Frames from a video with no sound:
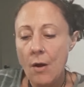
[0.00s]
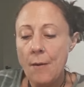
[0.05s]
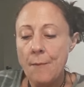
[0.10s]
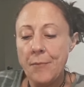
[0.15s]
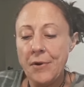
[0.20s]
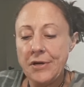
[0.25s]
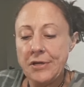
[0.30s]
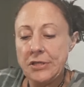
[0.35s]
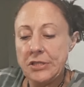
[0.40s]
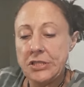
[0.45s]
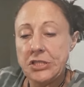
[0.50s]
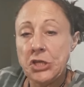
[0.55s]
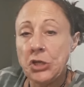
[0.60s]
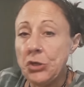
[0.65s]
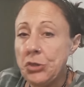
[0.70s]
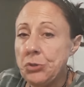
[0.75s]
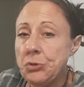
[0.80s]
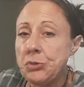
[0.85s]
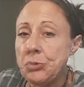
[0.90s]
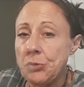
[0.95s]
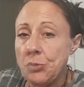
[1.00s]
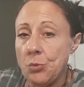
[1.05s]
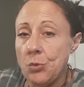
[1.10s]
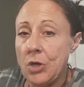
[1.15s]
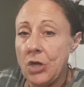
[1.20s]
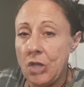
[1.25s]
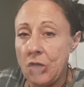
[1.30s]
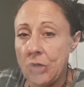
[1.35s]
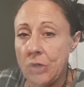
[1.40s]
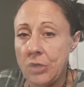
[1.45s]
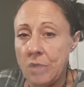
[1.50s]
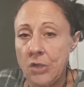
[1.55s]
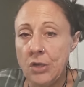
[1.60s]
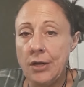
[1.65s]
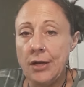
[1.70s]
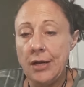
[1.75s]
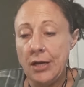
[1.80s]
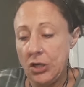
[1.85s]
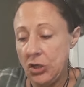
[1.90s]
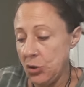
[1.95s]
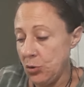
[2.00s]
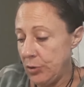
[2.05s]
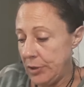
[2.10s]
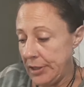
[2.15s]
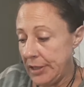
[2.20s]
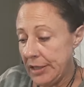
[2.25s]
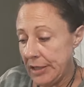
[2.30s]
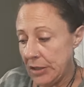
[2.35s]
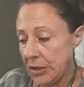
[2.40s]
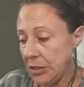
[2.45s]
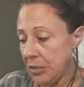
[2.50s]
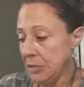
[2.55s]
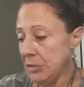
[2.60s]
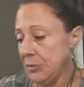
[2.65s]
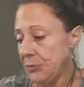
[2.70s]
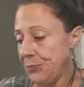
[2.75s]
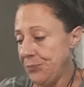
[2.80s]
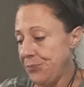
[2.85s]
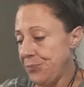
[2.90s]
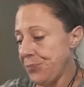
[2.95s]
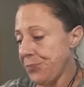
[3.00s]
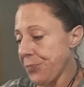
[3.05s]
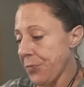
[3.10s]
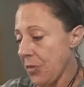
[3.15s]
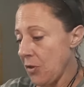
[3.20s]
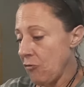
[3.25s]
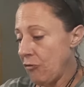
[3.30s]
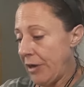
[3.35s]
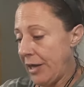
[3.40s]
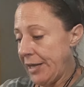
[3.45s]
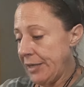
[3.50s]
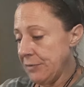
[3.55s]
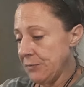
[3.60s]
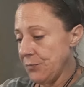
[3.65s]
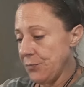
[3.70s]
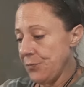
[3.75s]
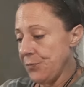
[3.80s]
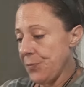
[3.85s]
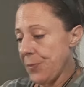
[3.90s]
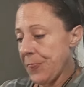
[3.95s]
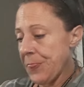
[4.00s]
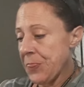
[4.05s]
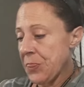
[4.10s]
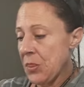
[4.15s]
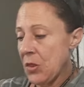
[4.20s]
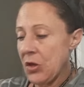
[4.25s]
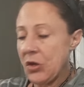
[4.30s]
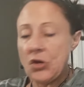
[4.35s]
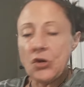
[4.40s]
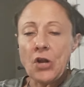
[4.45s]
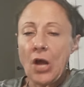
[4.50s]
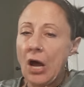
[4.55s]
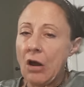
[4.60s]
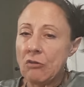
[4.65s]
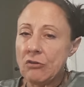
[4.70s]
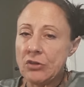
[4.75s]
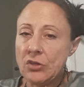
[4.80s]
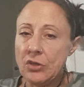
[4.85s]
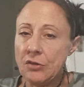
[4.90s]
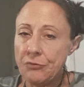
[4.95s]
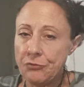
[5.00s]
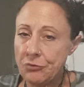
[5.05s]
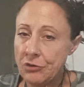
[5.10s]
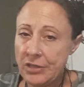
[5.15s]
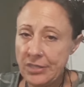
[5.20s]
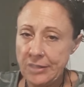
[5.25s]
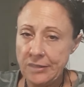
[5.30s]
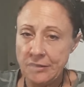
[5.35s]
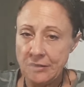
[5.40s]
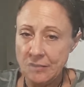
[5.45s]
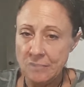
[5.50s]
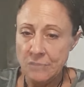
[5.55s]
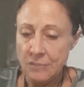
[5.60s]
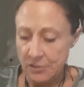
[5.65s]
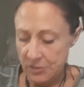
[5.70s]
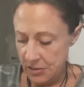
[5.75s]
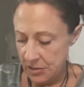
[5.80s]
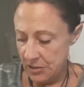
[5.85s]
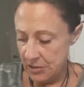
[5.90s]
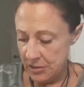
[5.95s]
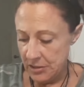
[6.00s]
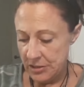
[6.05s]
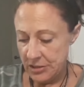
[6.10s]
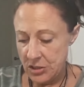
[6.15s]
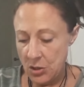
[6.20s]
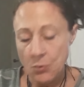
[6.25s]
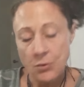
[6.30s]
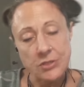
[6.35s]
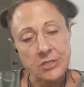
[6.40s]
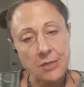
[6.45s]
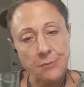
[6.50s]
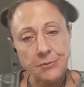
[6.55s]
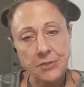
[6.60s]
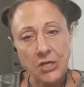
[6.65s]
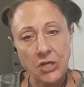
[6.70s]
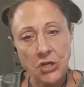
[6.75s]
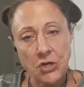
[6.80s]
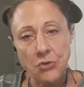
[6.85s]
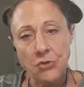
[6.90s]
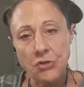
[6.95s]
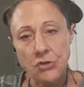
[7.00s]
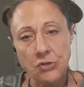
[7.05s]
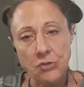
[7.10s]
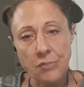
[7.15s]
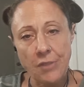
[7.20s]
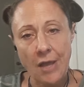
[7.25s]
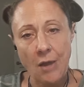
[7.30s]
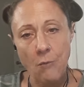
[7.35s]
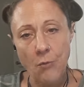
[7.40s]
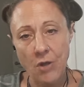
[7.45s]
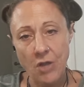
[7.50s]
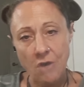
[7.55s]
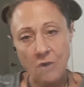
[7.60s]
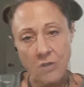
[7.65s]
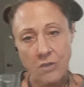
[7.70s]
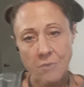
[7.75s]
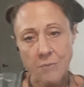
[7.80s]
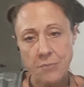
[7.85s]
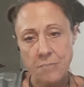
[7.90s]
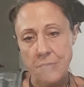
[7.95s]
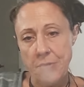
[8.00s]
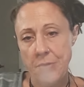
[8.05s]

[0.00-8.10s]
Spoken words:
But until you do the work and you heal, right, you're not really free. So it's up to you to do that work,